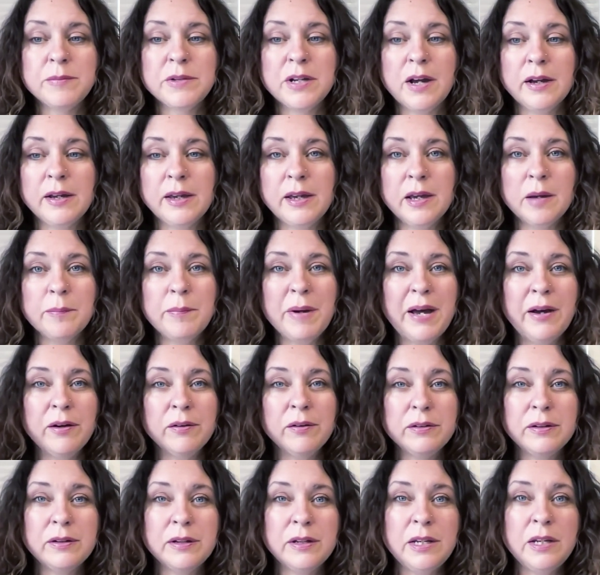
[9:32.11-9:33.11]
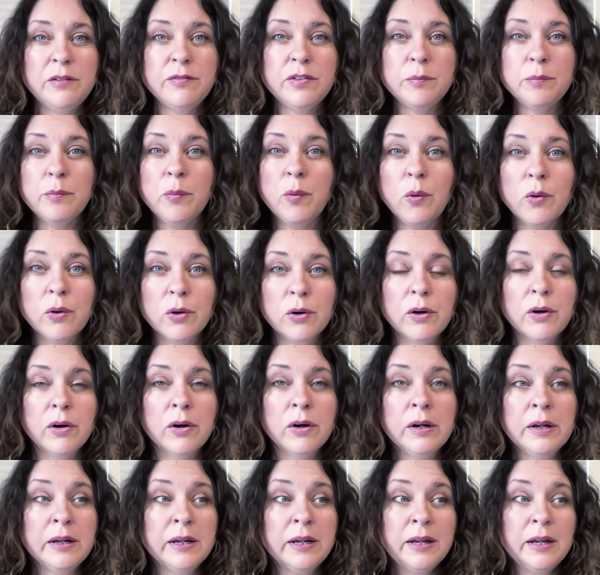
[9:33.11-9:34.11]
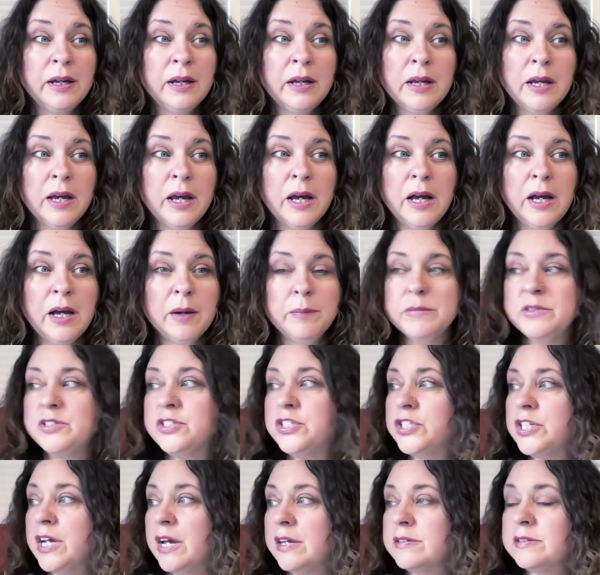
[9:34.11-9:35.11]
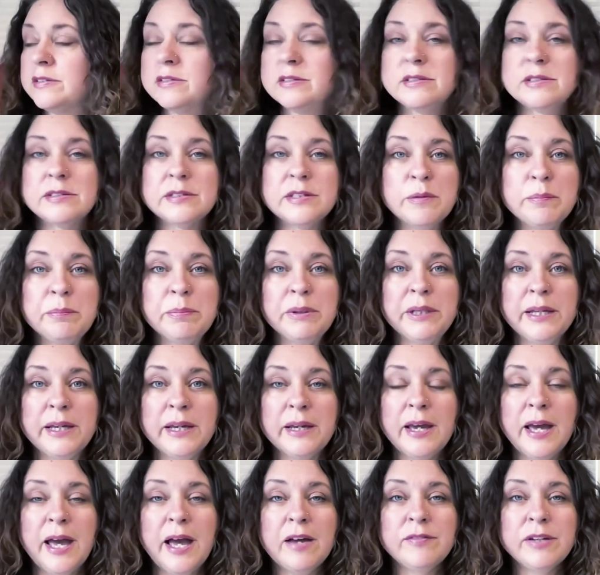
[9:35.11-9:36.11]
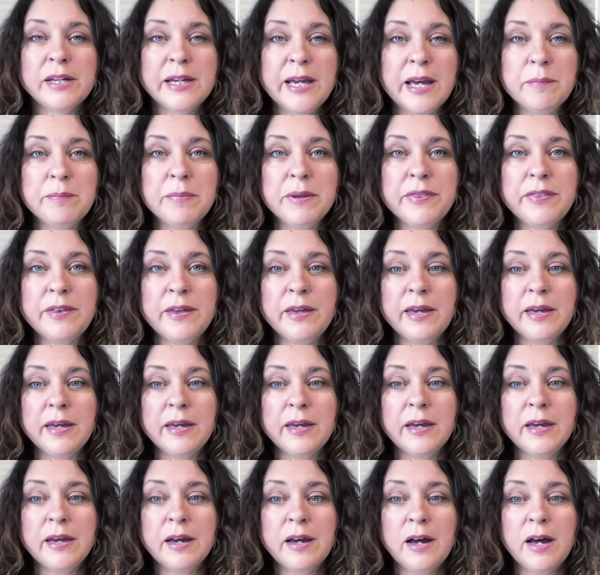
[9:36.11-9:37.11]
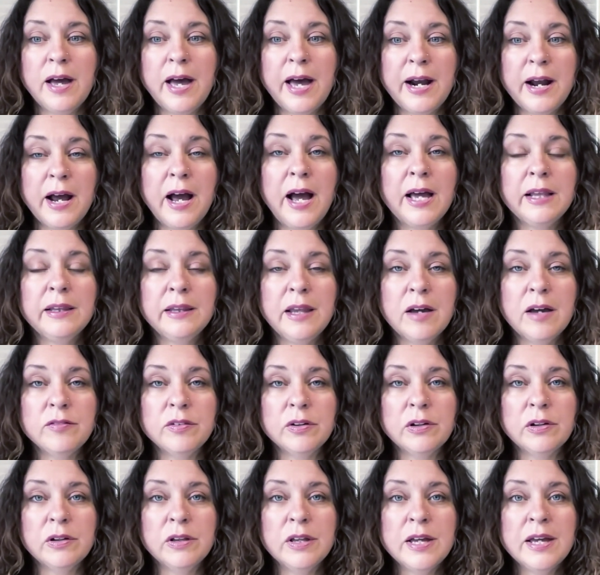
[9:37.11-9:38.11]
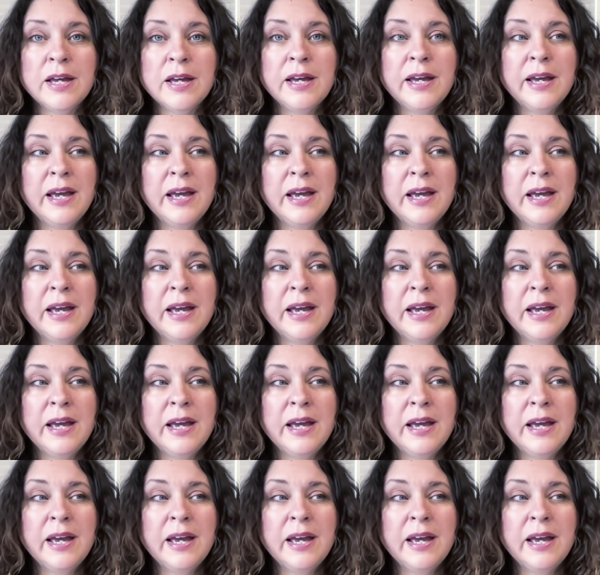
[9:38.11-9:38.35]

I'm talking about even more just simply having empathy at a high level